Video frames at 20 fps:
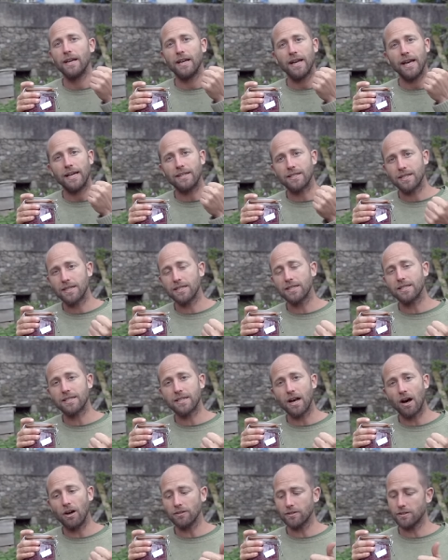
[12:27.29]
It's just
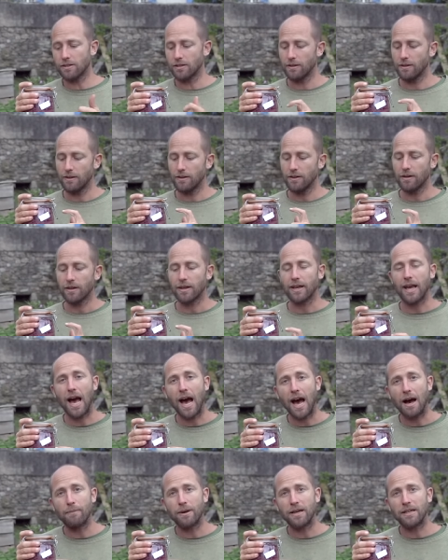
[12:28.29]
salt,
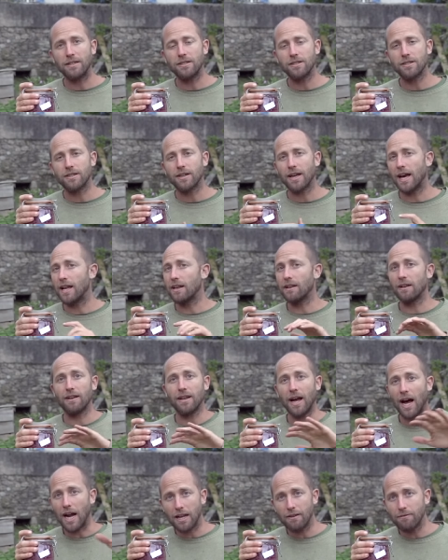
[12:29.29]
cabbage, and
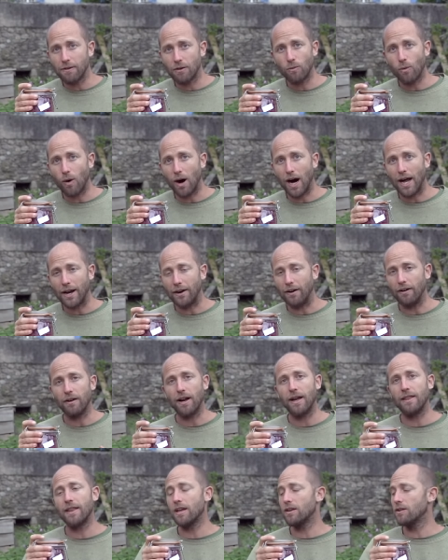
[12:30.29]
not even water.
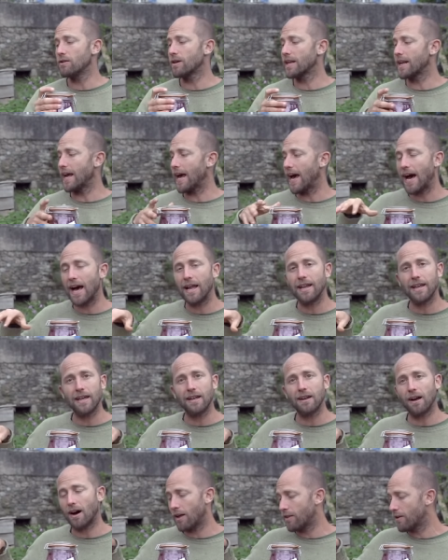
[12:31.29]
And then you can add
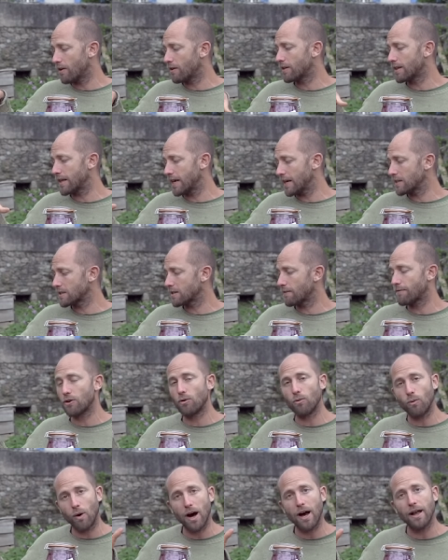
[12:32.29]
in other things if
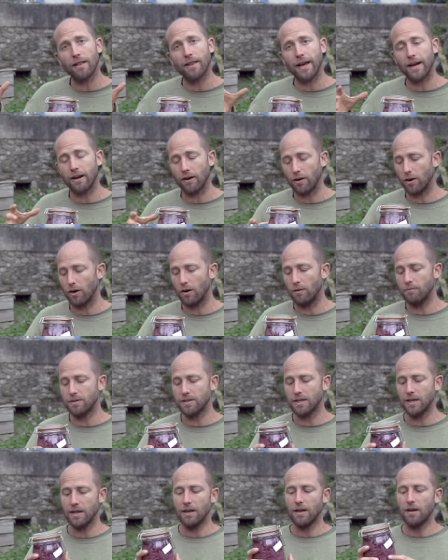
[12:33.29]
you want, like
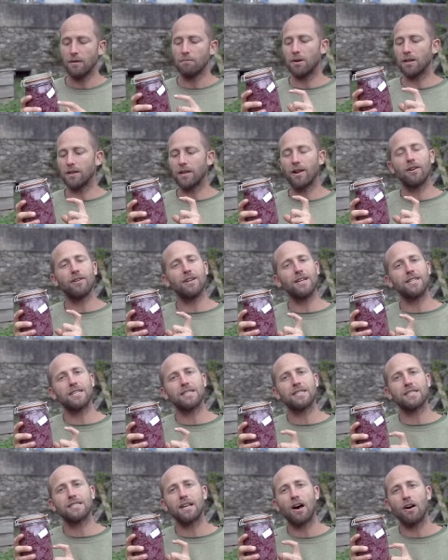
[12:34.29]
herbs, but literally
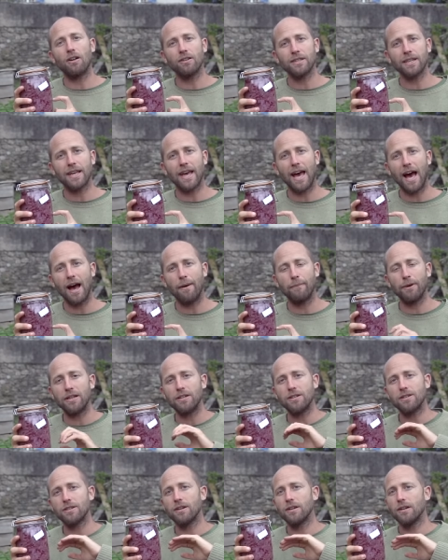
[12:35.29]
just salt and
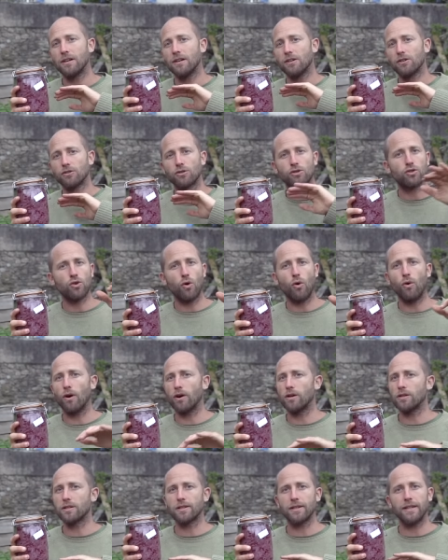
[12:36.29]
cabbage
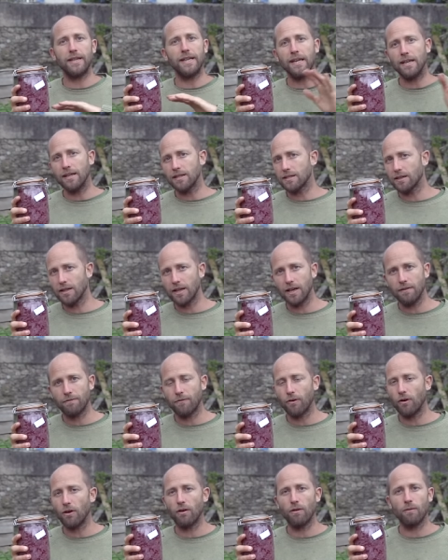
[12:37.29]
stores easily
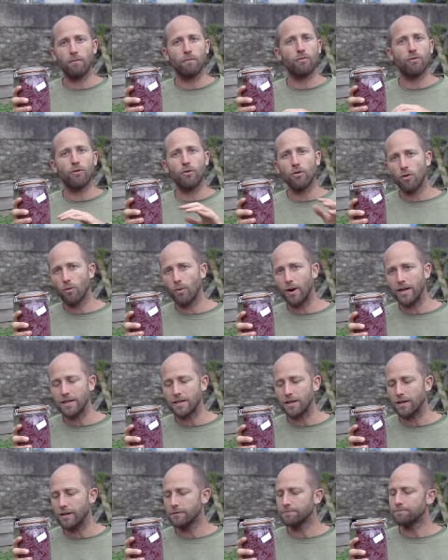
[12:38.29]
for through the
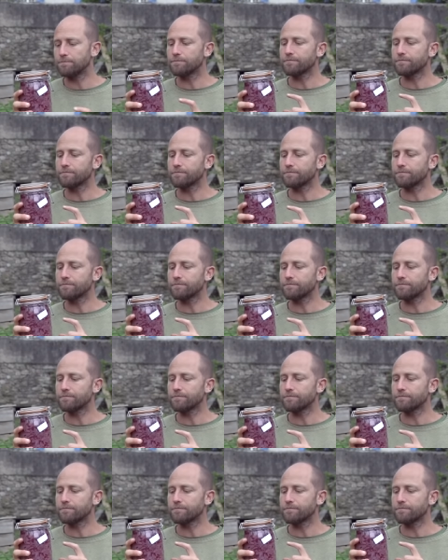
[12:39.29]
winter